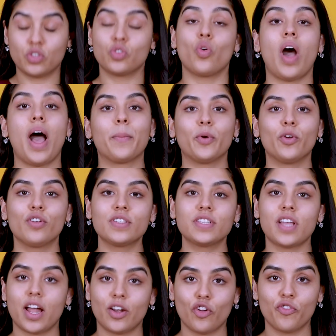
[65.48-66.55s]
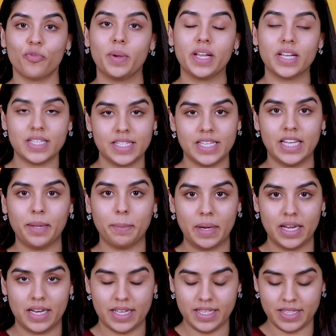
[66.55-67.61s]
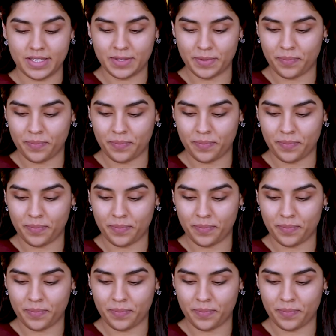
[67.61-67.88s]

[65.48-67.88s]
So I'm going to start off by concealing my lids.